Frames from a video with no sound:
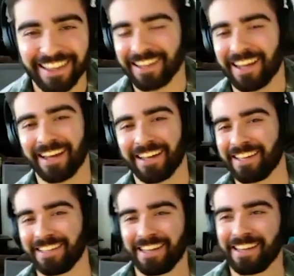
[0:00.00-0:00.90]
then yeah
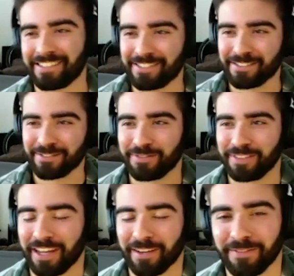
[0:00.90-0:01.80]
it, it's
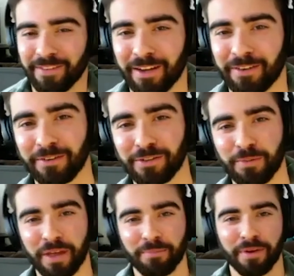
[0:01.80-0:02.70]
yeah i agree
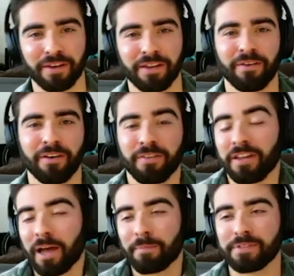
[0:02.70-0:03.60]
strip that band-aid off
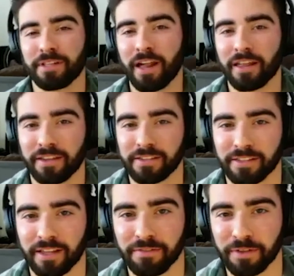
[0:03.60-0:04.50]
and it happens a lot of
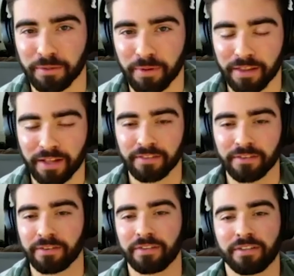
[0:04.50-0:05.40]
things in life you can apply that
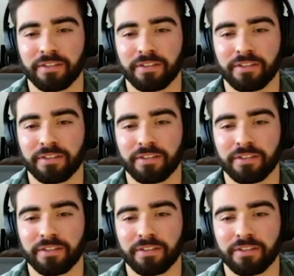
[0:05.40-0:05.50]
to